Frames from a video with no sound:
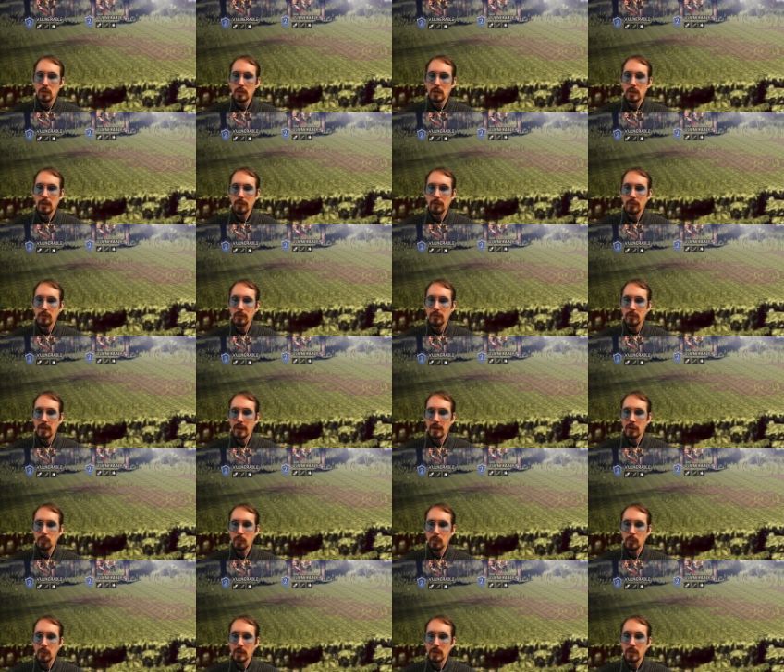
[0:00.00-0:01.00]
Good level
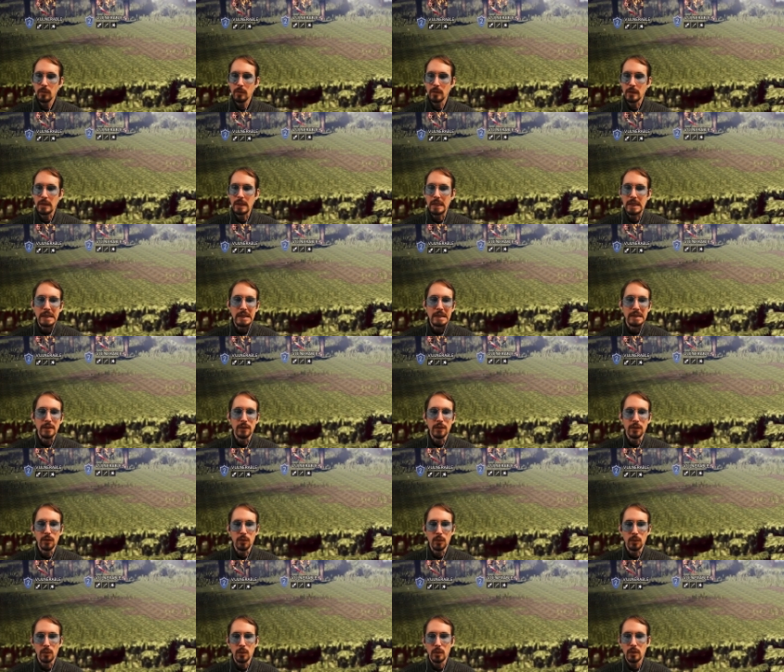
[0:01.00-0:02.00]
slash, but we don't need
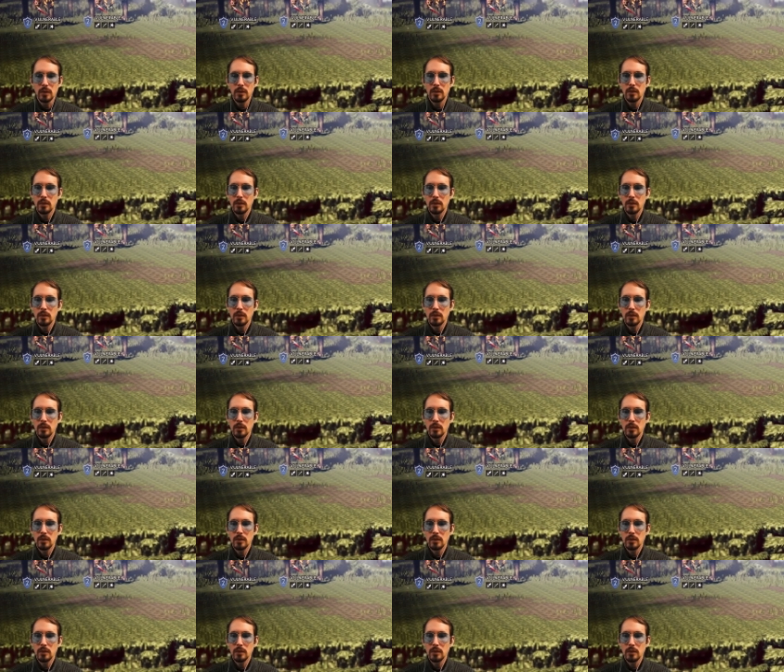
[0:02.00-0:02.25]
to.